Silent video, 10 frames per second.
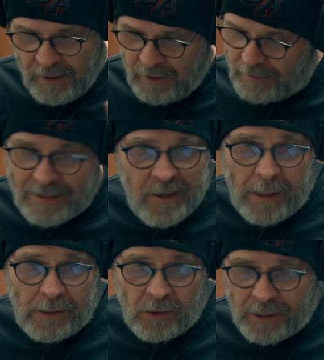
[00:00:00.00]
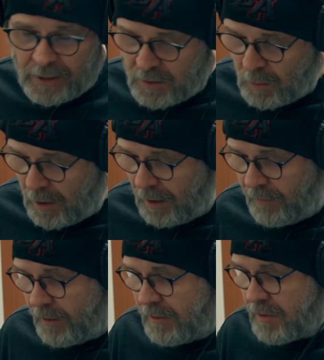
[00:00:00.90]
That's how I learned how to do all of
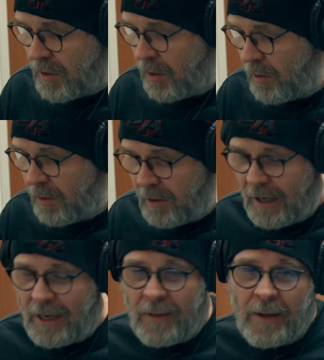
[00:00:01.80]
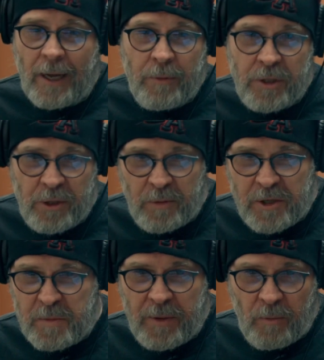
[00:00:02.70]
it. So anything I would do would
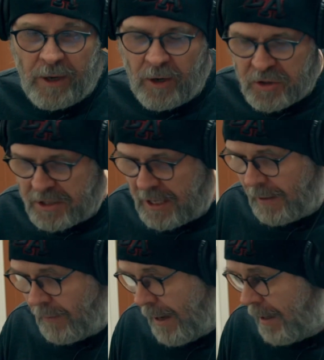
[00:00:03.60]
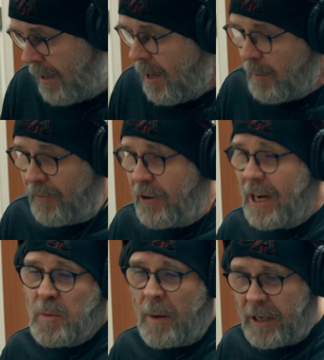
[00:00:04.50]
just be regurgitating that. But if you
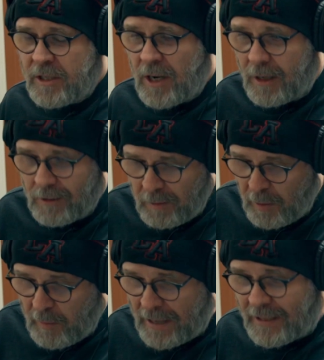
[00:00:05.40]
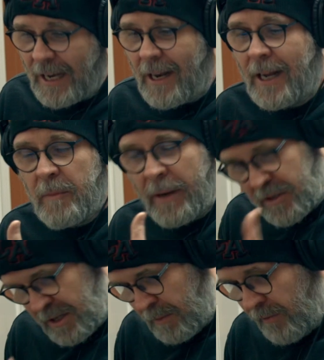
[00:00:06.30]
guys want me to talk a little bit about that, I can make a
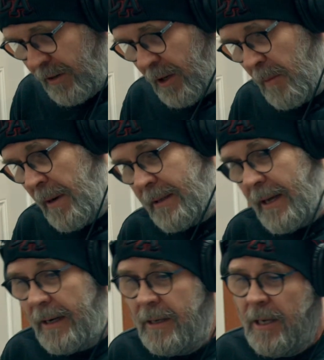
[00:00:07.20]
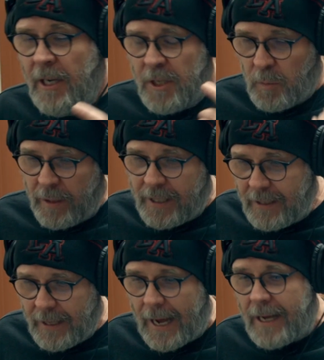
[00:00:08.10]
separate video about that. So we
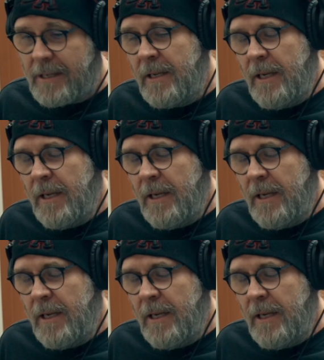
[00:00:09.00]
did that,